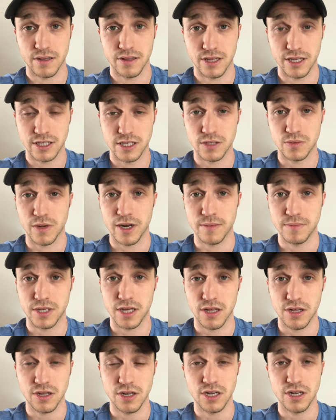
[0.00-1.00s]
This is what I'm
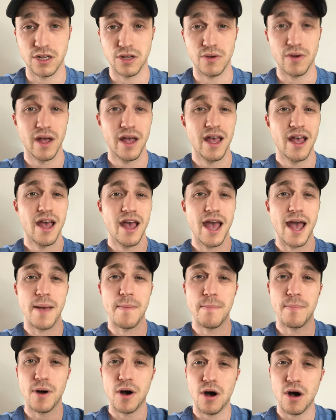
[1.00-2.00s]
telling you to do.
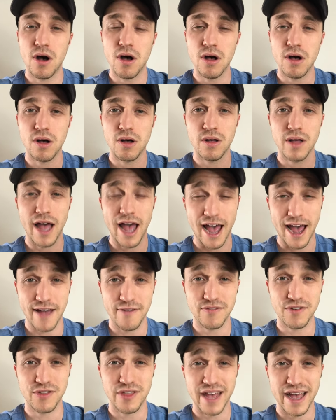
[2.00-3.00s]
And Paul,
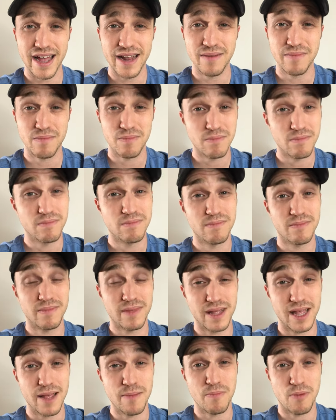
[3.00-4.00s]
after that,
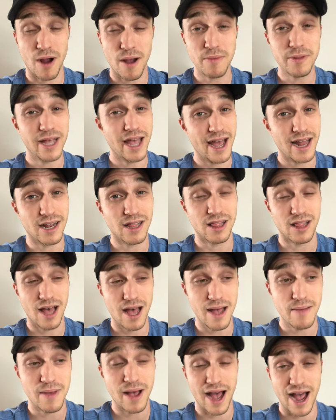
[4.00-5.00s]
he probably had a
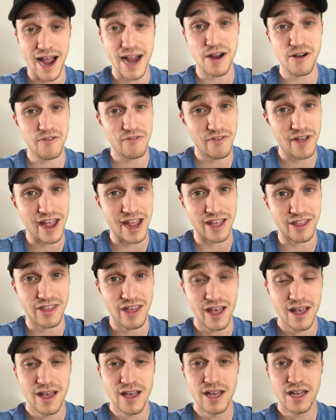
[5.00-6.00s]
lot higher faith
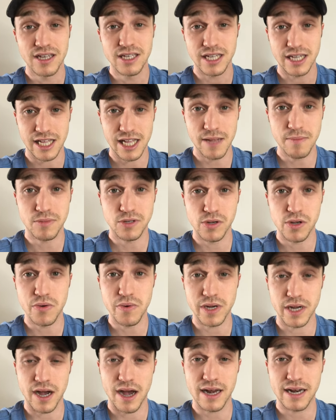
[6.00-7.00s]
to keep doing
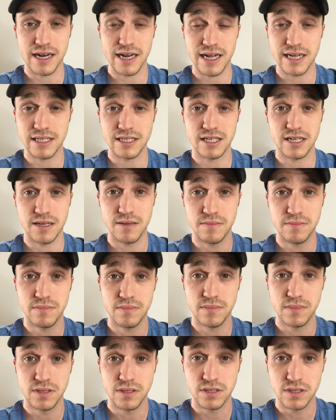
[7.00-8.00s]
what God had asked him
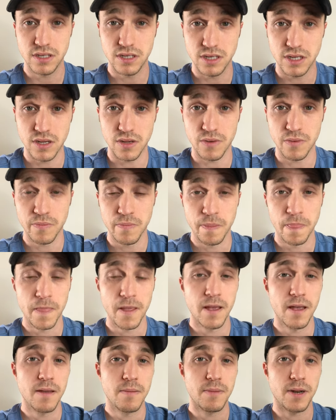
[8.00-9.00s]
to do.
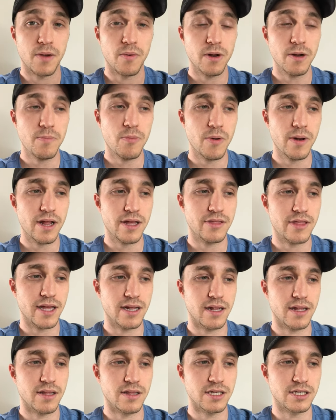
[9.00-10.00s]
But I want to point out
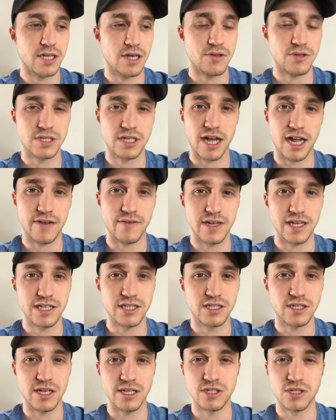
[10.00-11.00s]
that this other side of it,
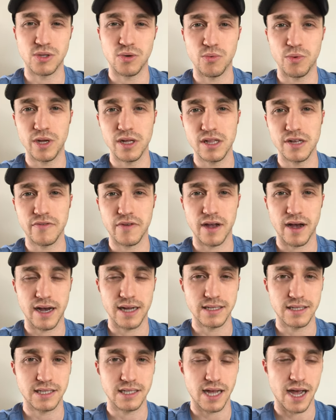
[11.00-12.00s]
it's, it's the will of
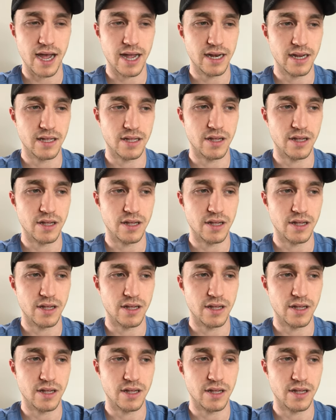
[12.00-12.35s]
God's side.